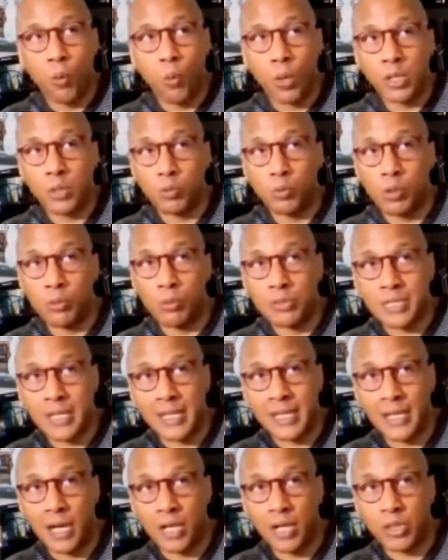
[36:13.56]
wondered what was
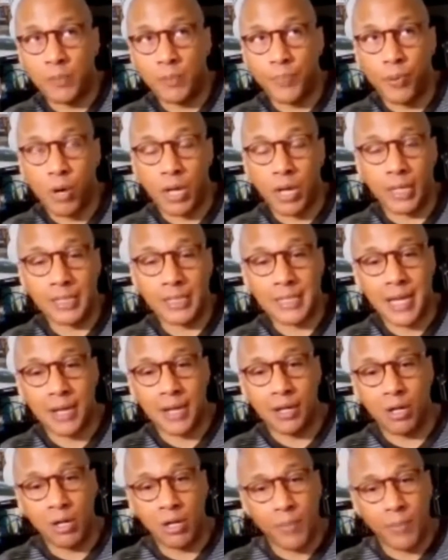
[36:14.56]
in the other part because I
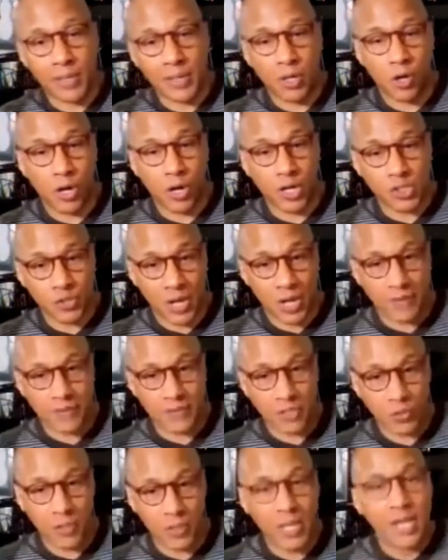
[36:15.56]
heard about the hard
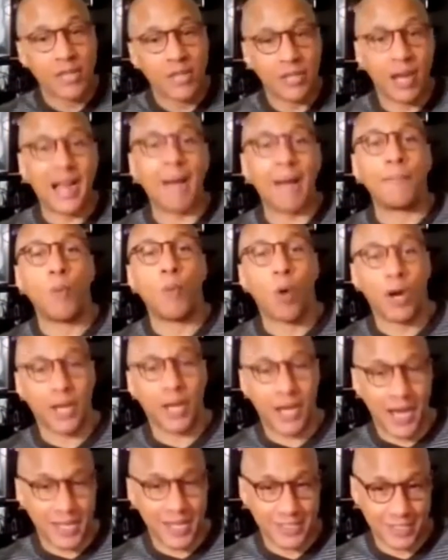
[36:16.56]
drive situation. Y'all got more
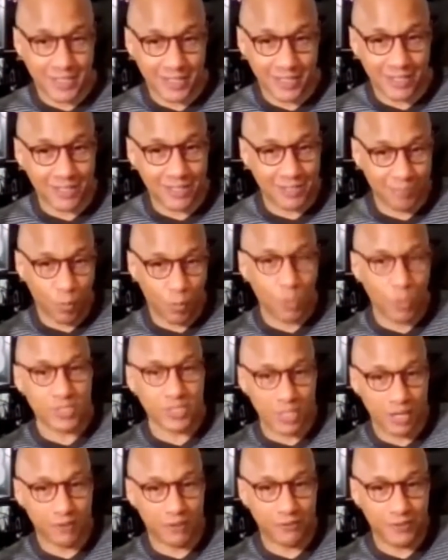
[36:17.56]
content. There's some more
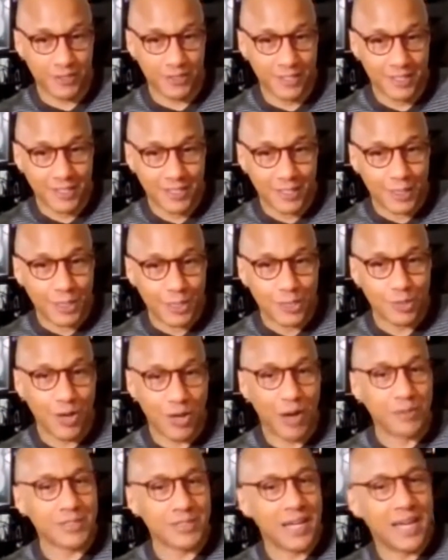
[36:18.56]
stuff.
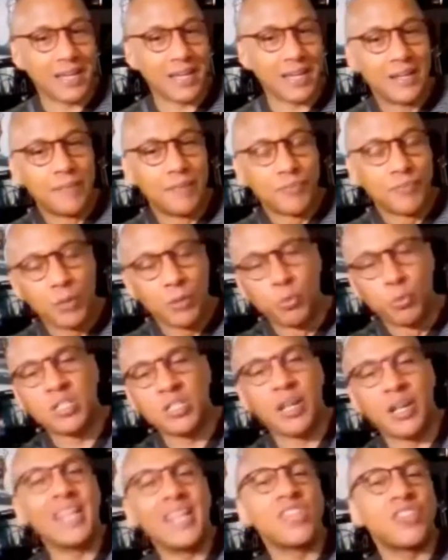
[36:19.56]
So I was like,
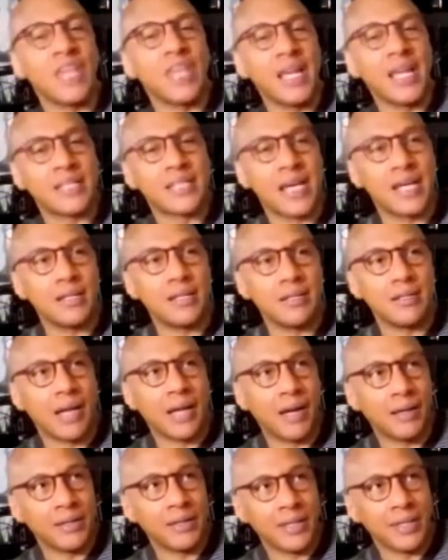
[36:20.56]
was there anything that
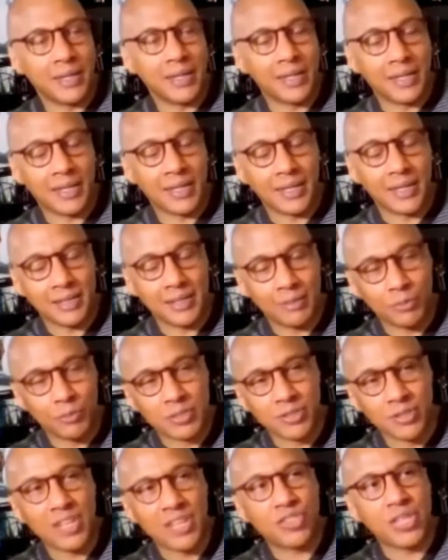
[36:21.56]

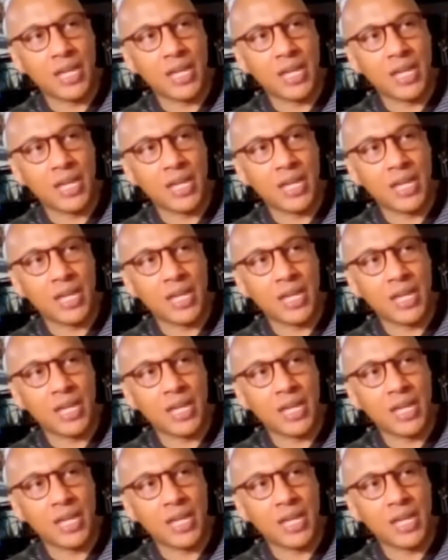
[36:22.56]
you